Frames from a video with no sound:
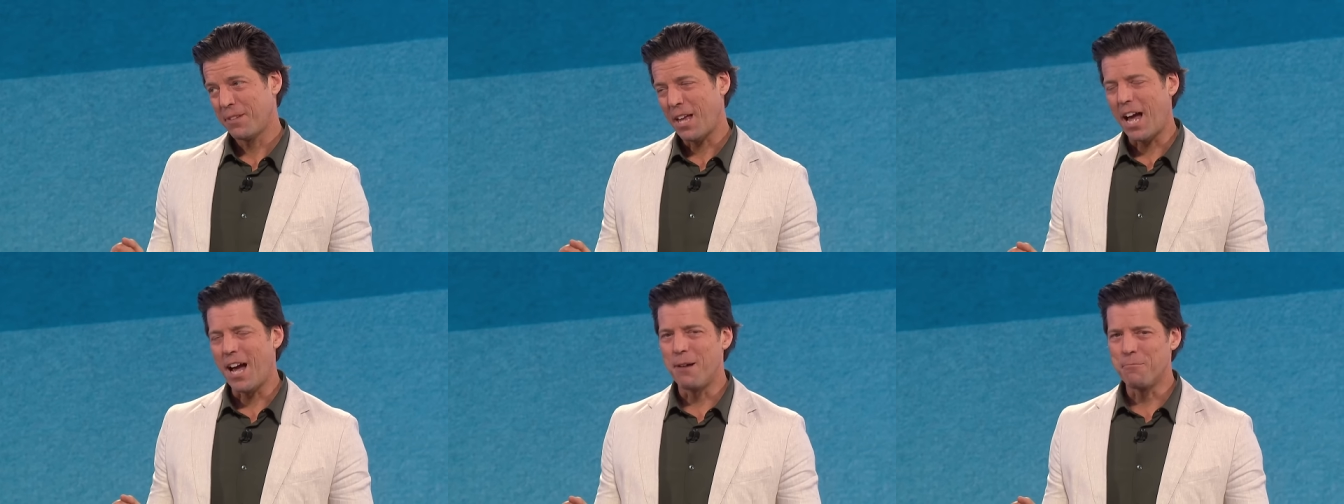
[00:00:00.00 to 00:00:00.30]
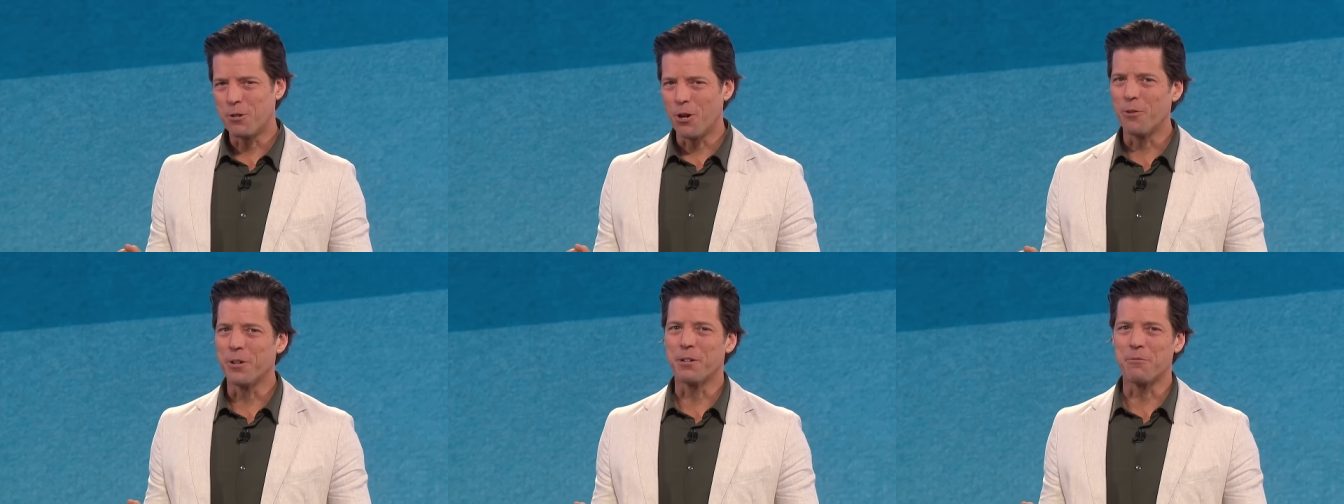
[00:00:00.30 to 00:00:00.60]

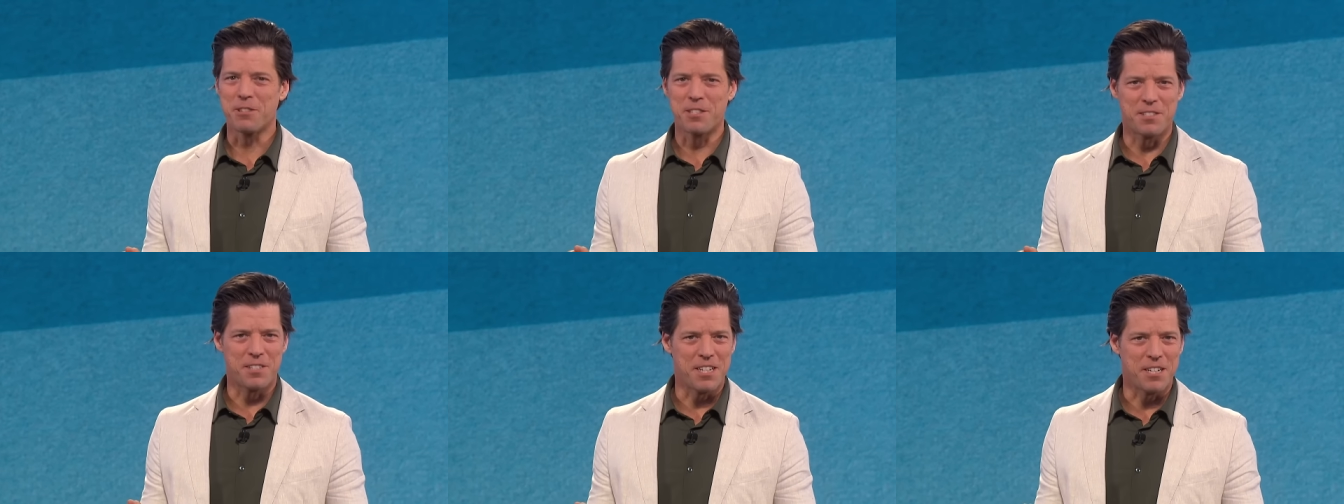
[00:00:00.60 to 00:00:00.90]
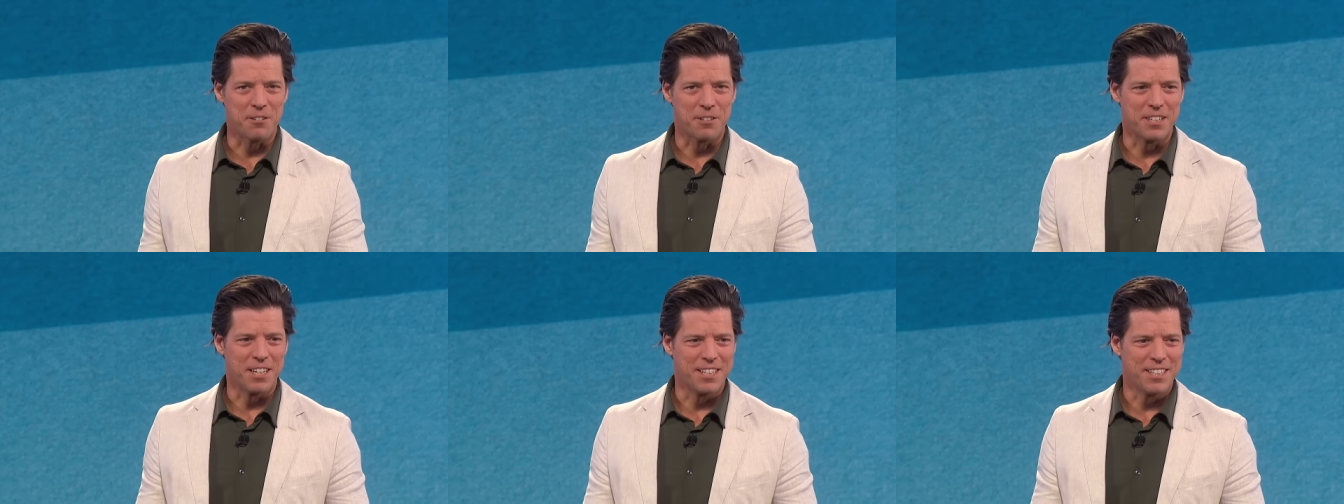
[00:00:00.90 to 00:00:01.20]
I'm going with
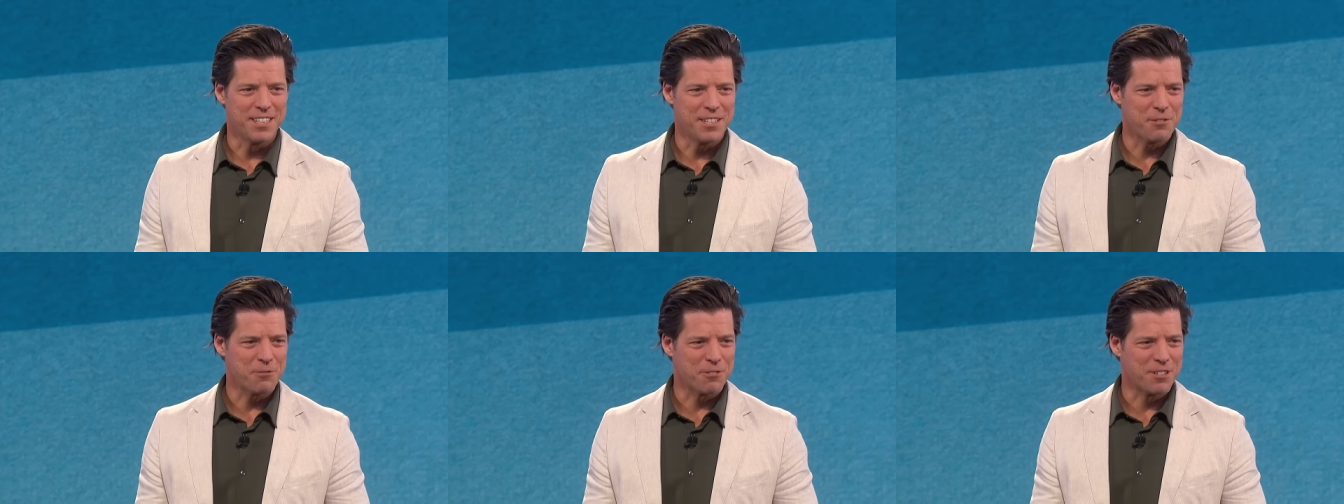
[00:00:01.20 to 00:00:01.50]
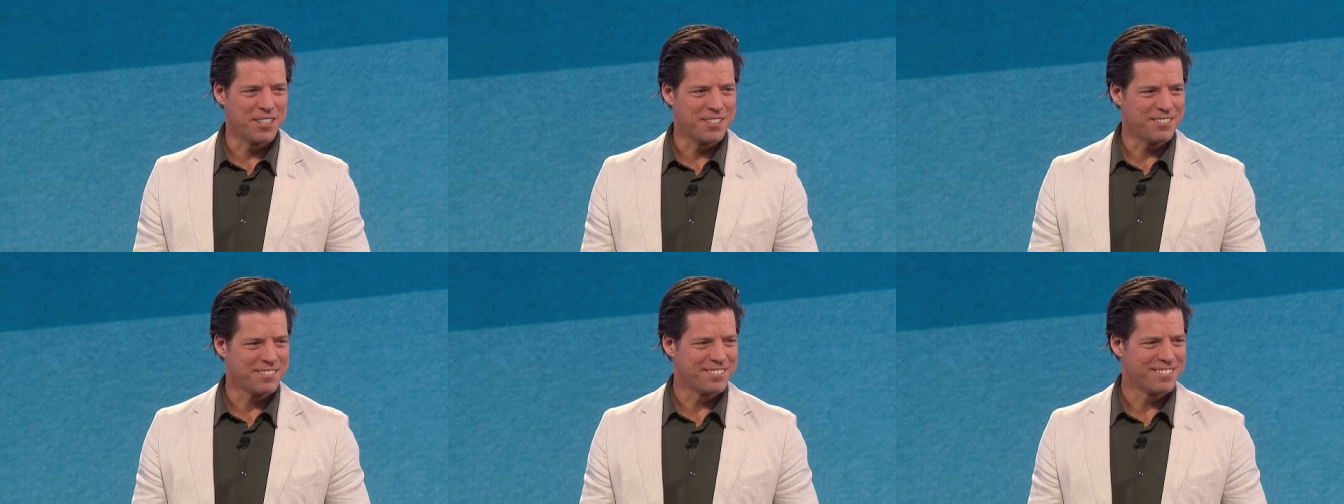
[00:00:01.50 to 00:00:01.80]
secret on this
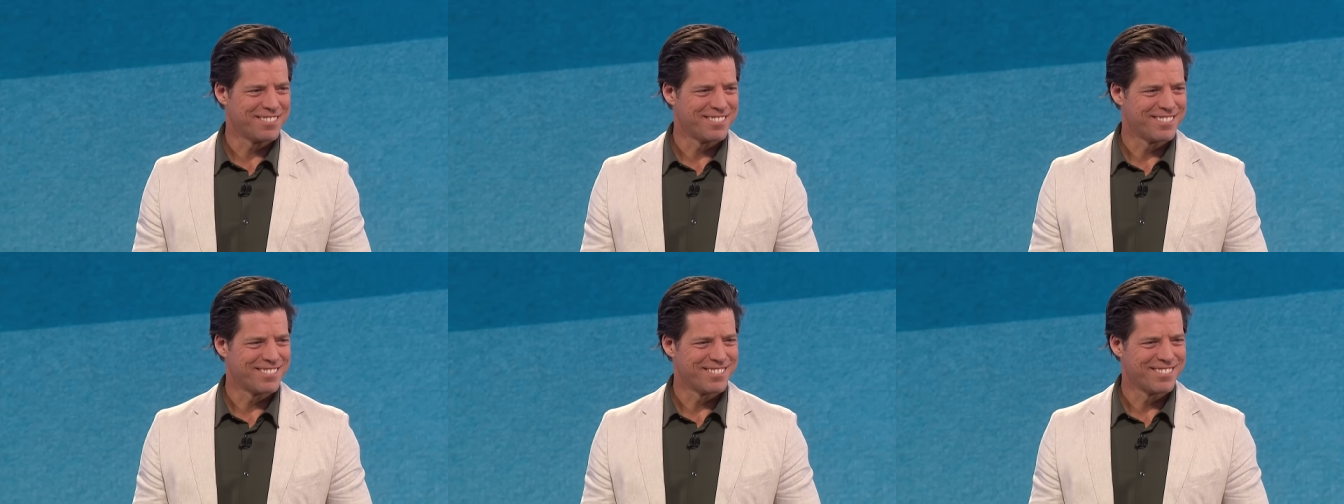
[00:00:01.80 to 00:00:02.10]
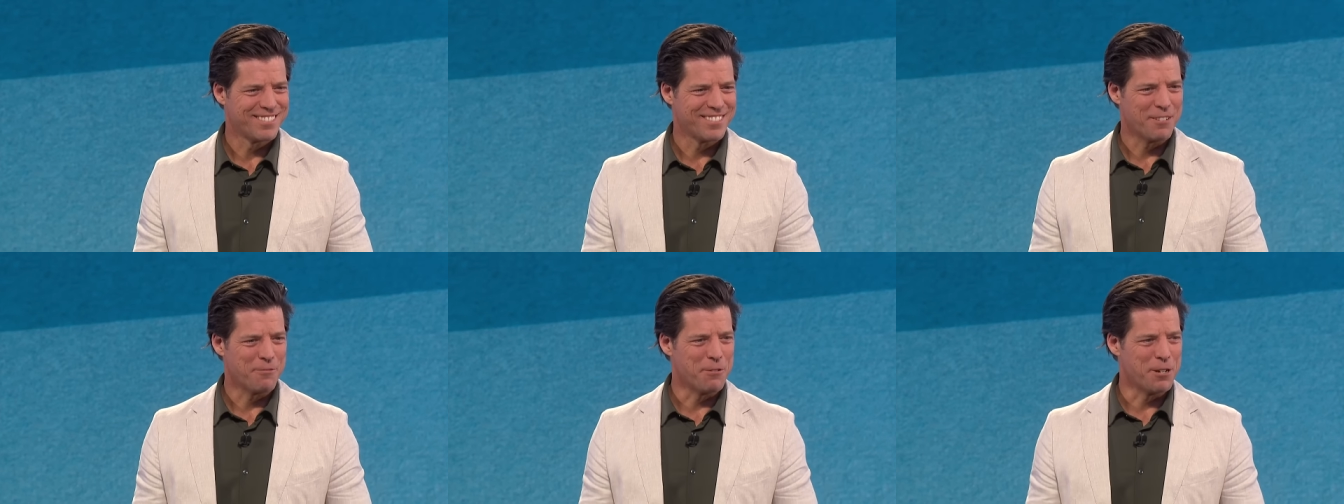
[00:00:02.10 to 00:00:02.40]
one.
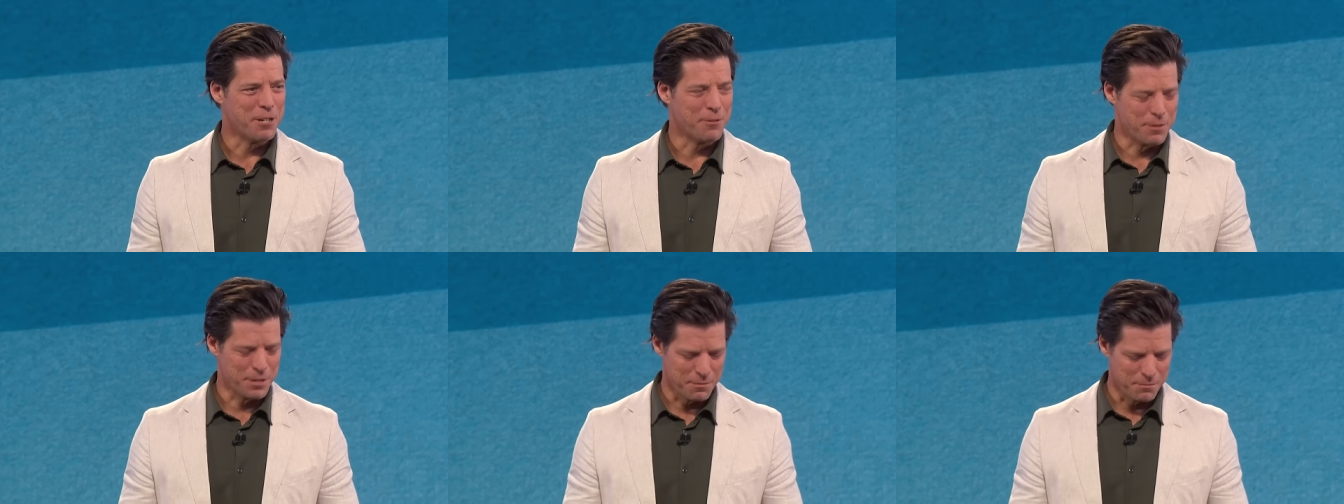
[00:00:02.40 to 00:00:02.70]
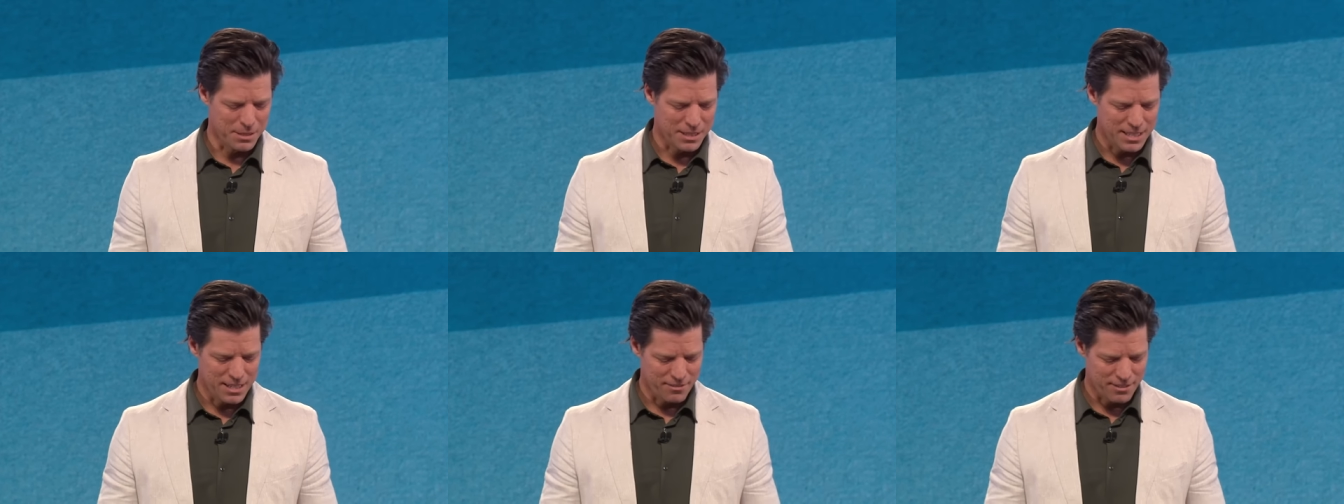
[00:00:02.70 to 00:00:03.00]
We don't want to
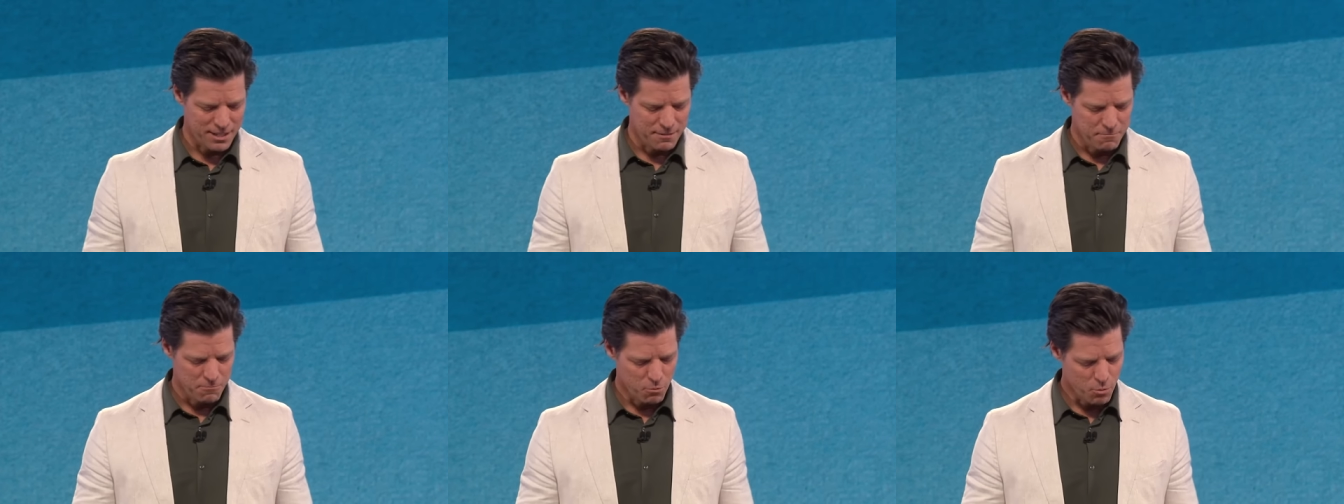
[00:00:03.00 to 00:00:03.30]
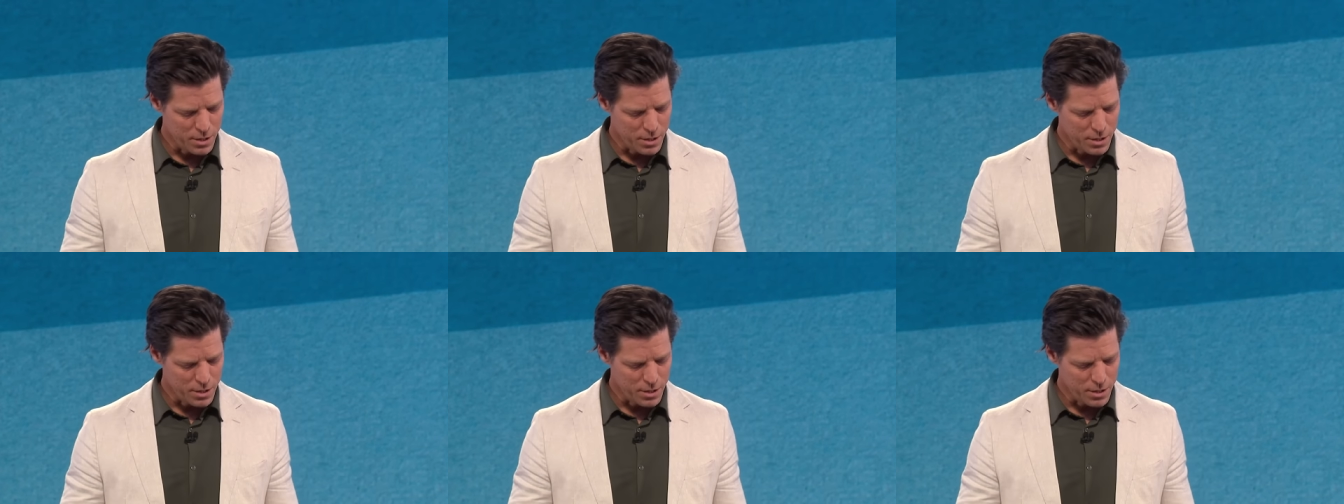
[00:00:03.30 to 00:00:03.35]
believe it.